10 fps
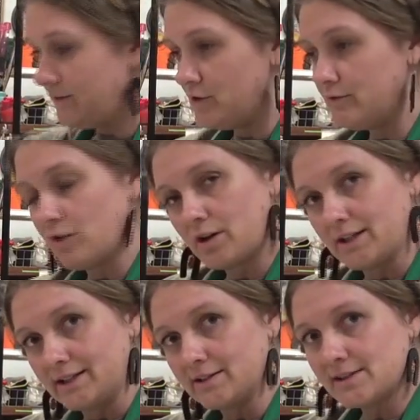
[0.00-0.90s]
If you've got
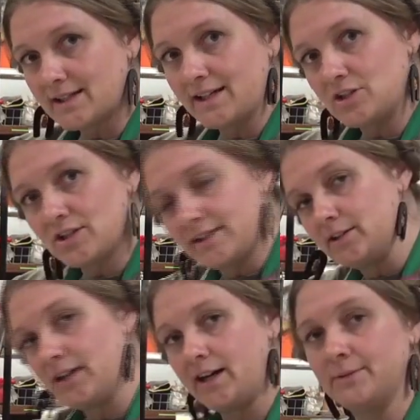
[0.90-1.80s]
a little stage, a
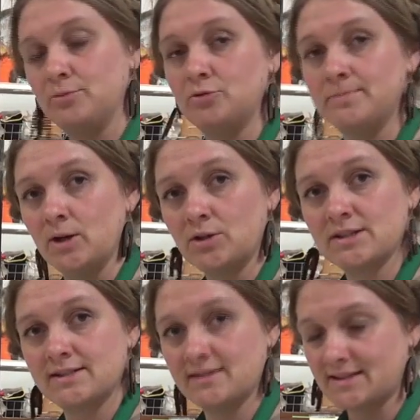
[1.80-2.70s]
little cardboard
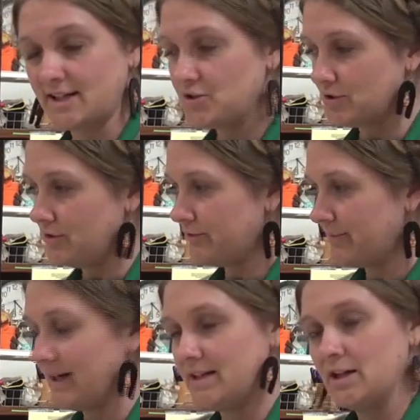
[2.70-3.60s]
box stage that
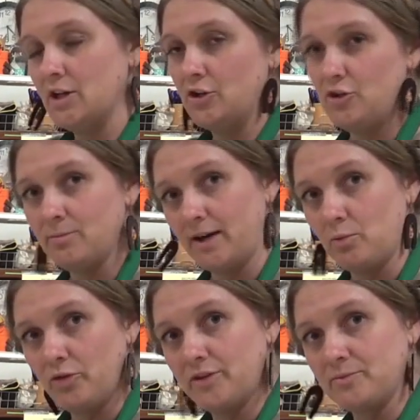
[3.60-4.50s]
you've made, you
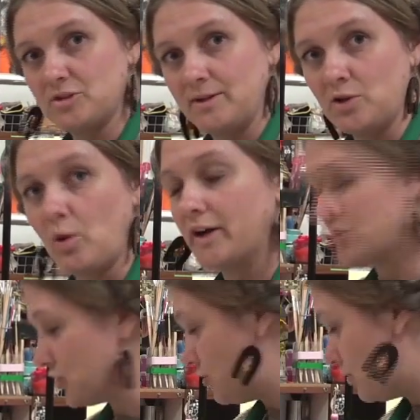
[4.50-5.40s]
might want them to be
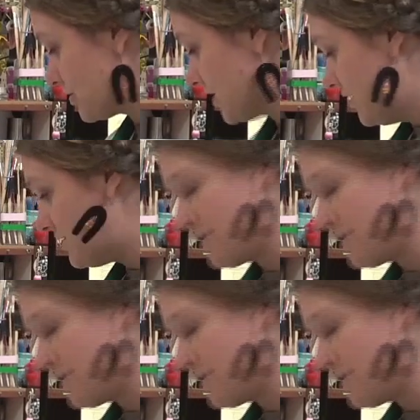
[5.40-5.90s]
quite short.